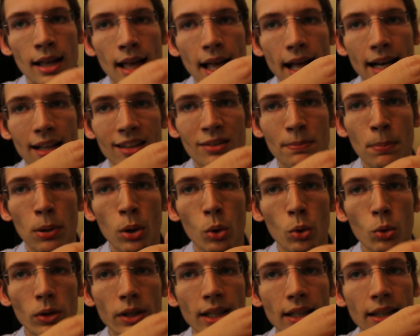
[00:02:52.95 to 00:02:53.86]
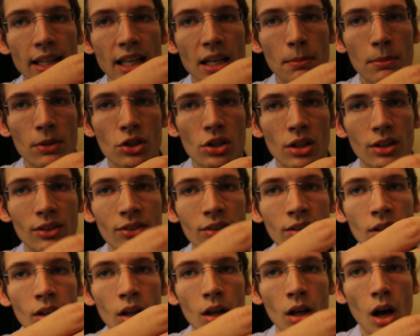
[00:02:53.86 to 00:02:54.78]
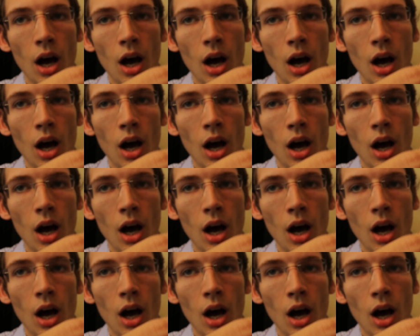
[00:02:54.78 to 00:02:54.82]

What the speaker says: and it's pulling the images